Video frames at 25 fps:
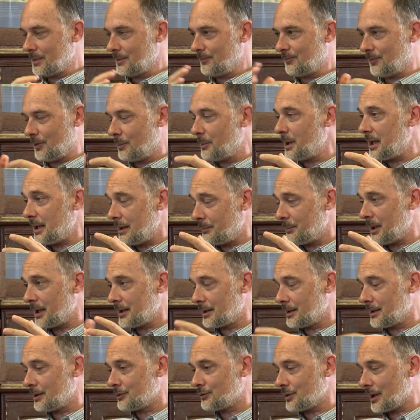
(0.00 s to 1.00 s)
well, look, for me, made
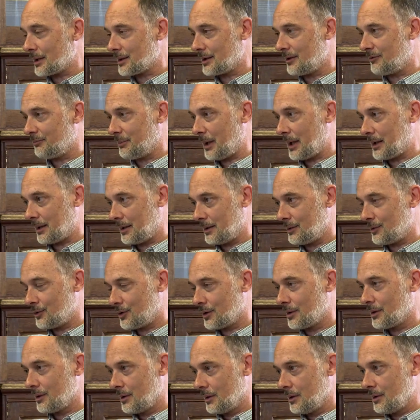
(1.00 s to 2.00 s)
an attractive
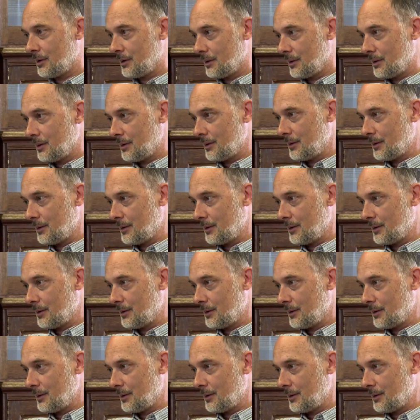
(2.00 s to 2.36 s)
package. Yes.